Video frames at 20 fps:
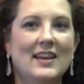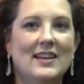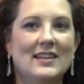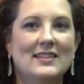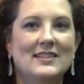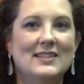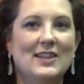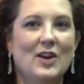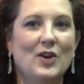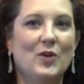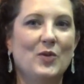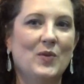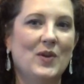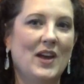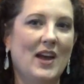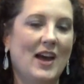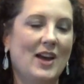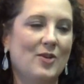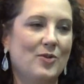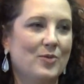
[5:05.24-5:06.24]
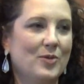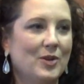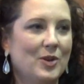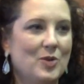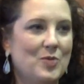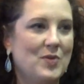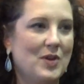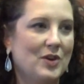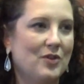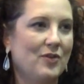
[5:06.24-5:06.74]
so we had a
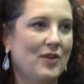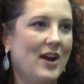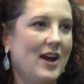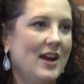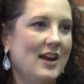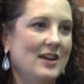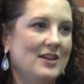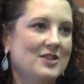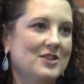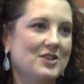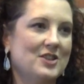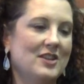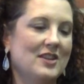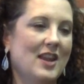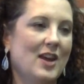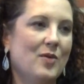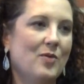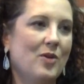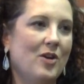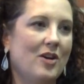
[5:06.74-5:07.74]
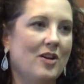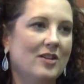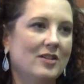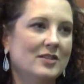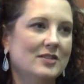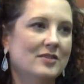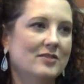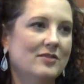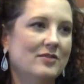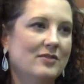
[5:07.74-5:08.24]
really big range, and they were
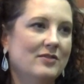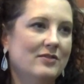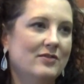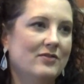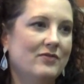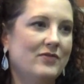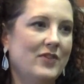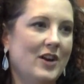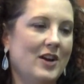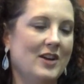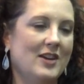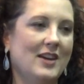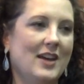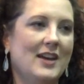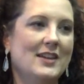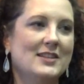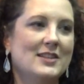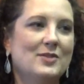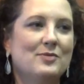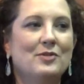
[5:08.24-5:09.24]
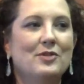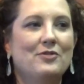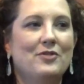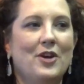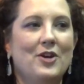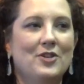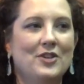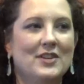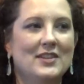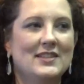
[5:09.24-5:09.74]
all very customer
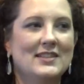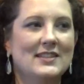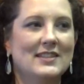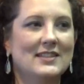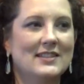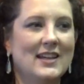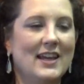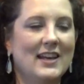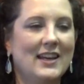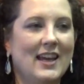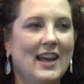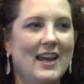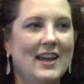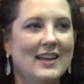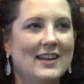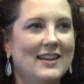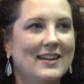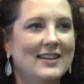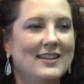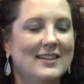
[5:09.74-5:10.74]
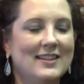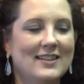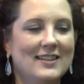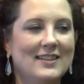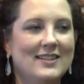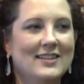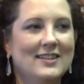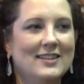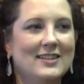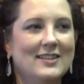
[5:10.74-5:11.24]
focused and dedicated, and
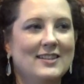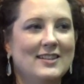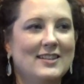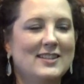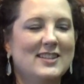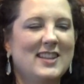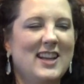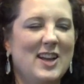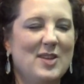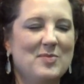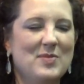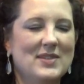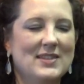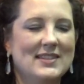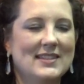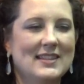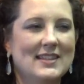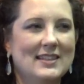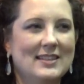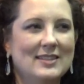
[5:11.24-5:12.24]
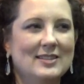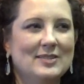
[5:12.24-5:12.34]
I miss it.